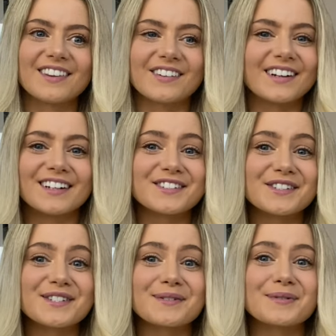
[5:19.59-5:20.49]

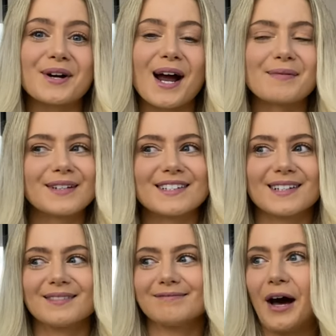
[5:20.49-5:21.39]
300 subscribers
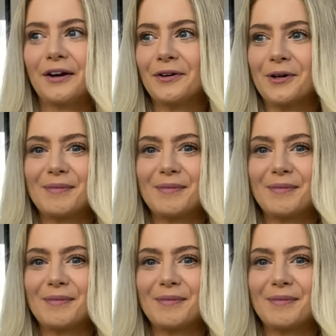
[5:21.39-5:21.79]
and I don't know,